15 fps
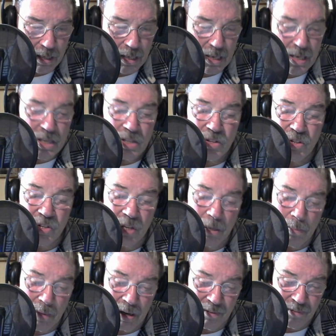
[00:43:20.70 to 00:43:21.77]

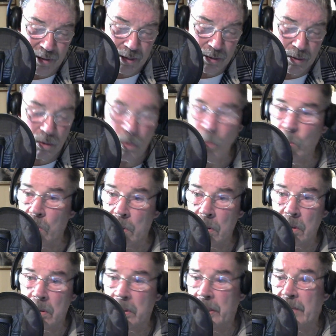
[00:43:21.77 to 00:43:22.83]
Some of it
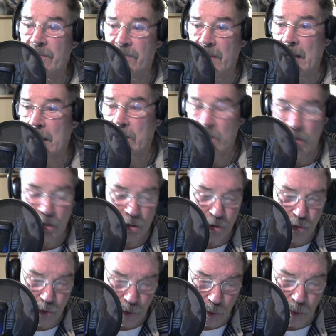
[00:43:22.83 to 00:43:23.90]
were, in fact,
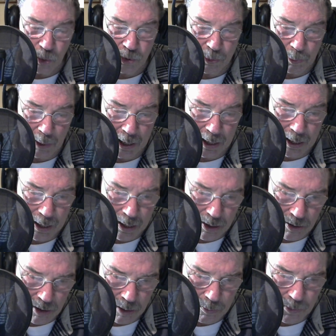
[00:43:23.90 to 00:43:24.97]
controlled by
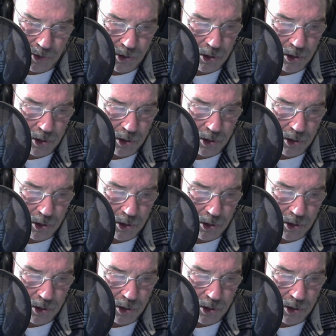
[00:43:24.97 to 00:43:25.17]
Arabs